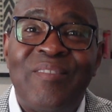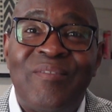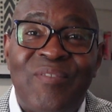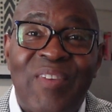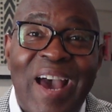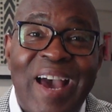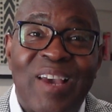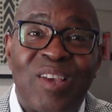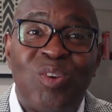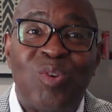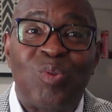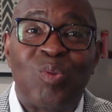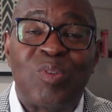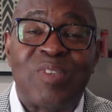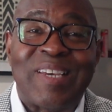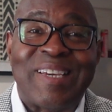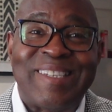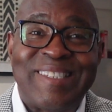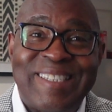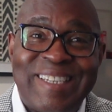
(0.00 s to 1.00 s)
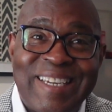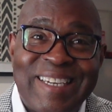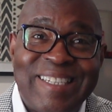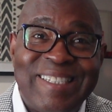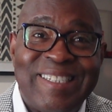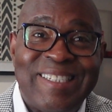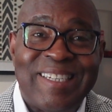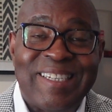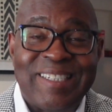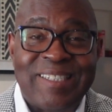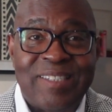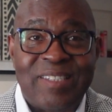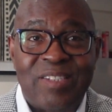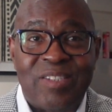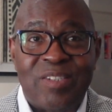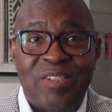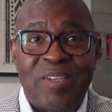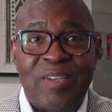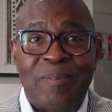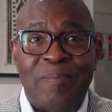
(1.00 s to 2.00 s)
values, and
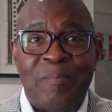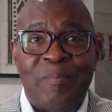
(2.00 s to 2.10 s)
teachings.